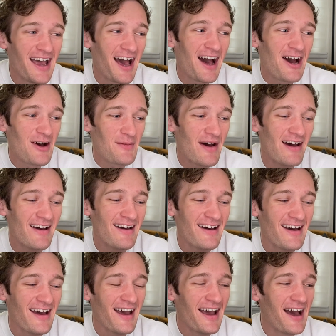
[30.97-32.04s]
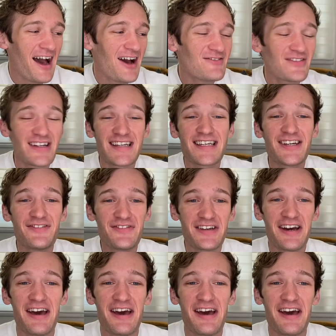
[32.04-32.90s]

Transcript: I'm going to give you